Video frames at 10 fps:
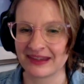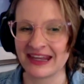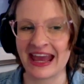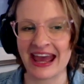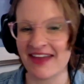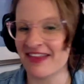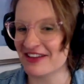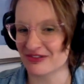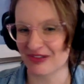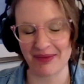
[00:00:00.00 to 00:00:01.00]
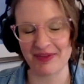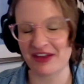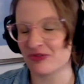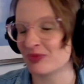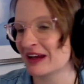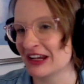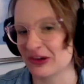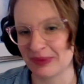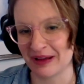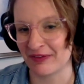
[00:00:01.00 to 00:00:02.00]
Yeah, and that's great. I mean, that's a really
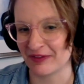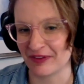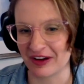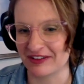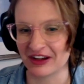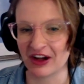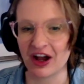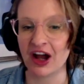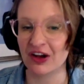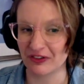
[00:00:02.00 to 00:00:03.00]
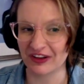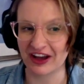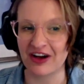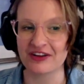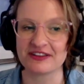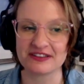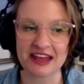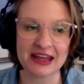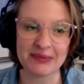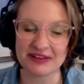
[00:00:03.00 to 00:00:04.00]
good bit of advice. And I often get asked the
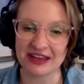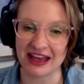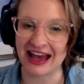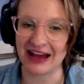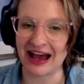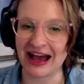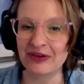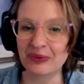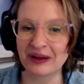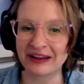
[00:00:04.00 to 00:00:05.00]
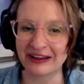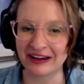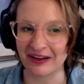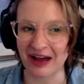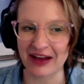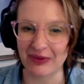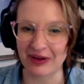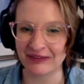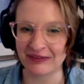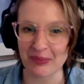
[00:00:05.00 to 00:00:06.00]
same, is, how do I, how do
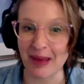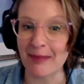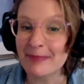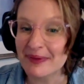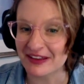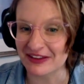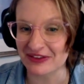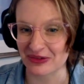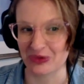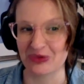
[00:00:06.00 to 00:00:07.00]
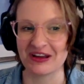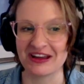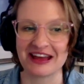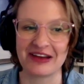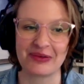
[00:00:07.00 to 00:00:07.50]
I remember these stories? How do